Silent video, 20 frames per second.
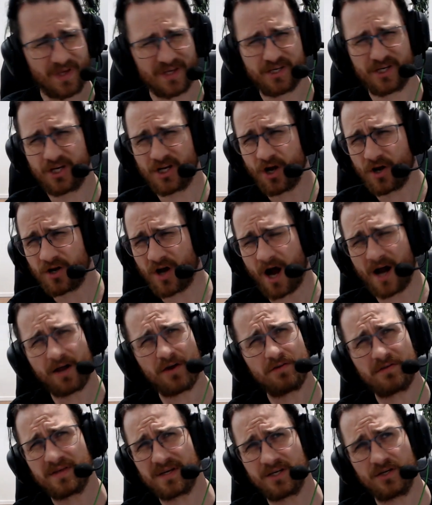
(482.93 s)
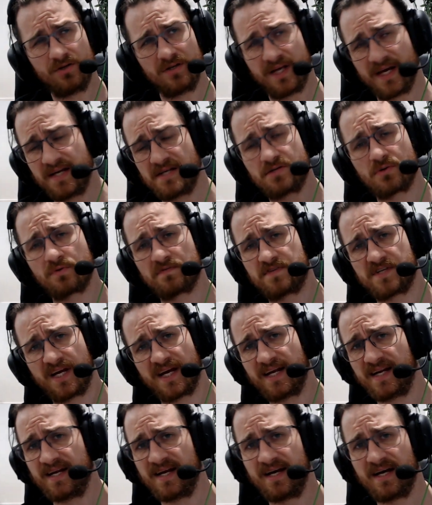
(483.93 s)
I don't think you need to have
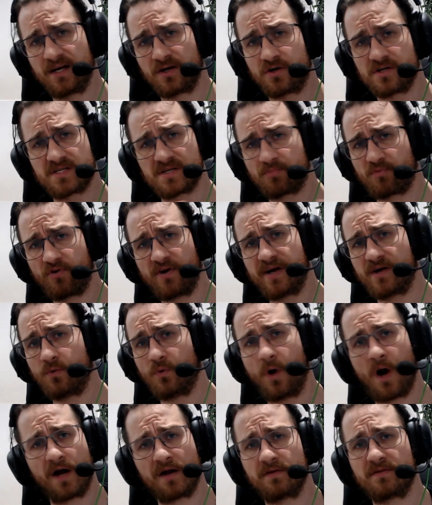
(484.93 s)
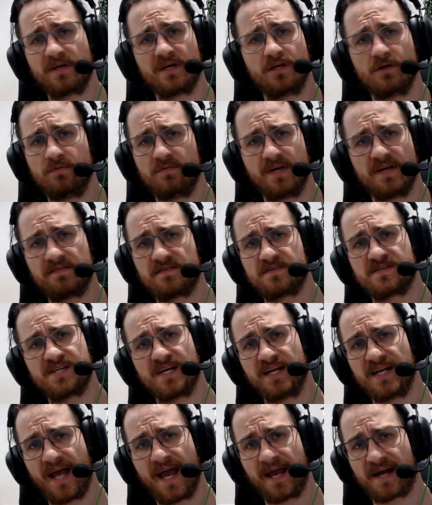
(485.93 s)
seen, because it's a prequel, I don't think you need to have
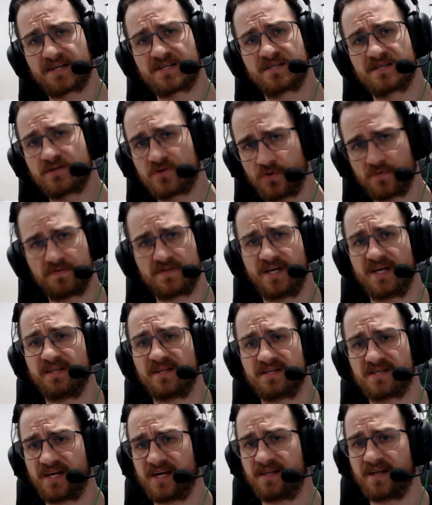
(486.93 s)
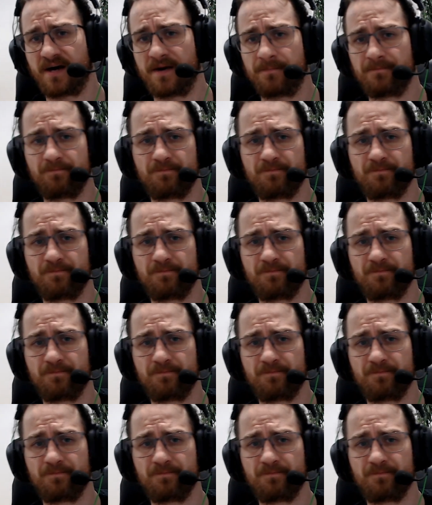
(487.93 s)
seen X to have seen this either.